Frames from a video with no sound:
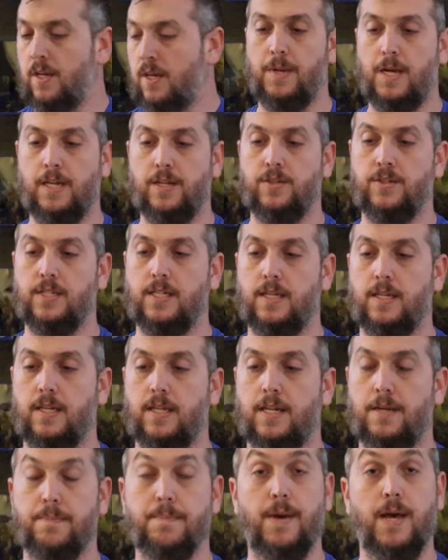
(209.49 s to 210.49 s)
I'm not using
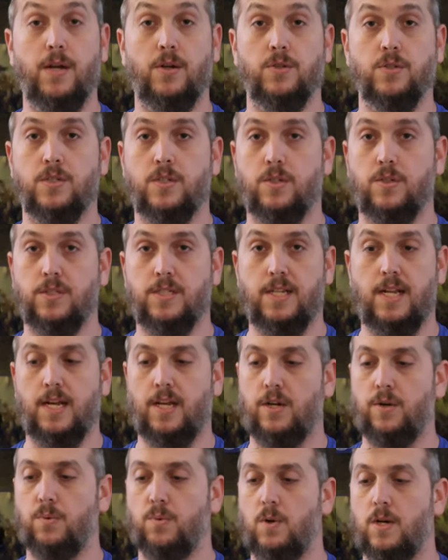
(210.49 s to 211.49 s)
any metal, so it's not
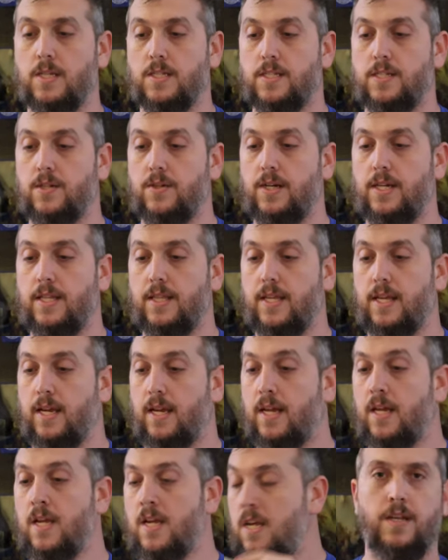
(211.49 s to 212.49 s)
gonna rust or
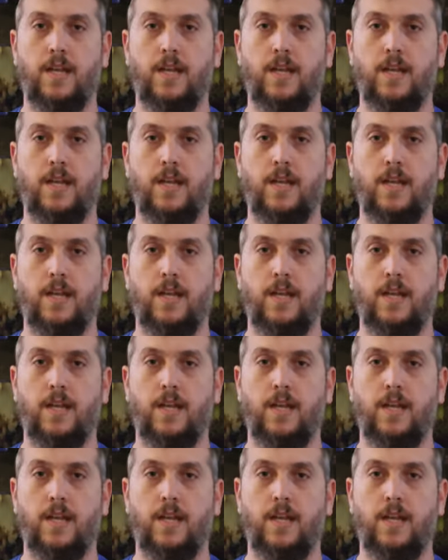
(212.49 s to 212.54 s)
anything.